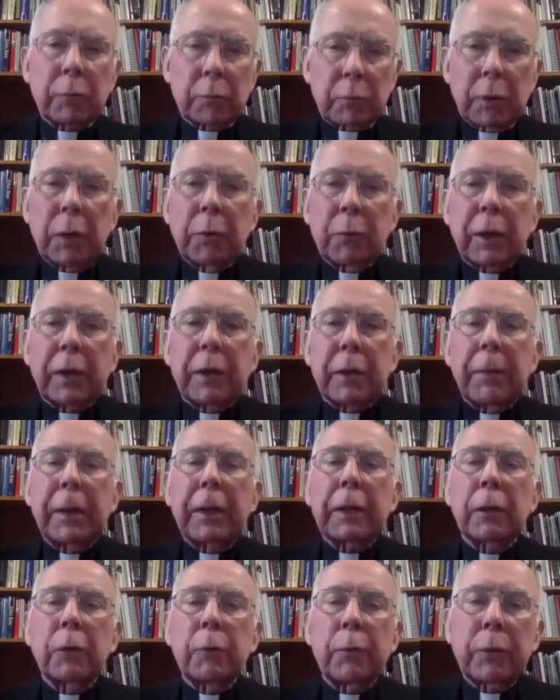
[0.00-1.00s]
He wanted to
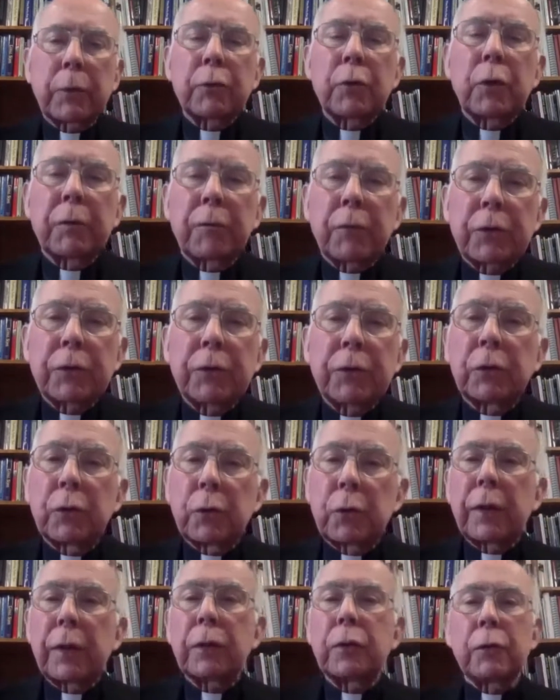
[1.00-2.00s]
make it a real university, and
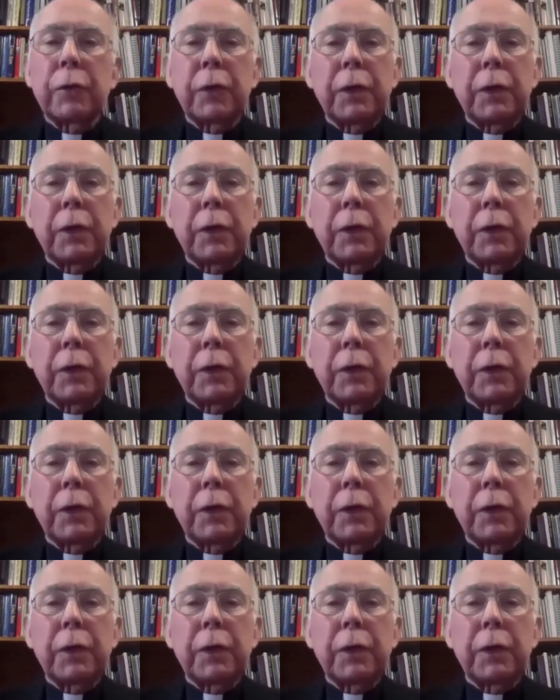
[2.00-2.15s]
do that you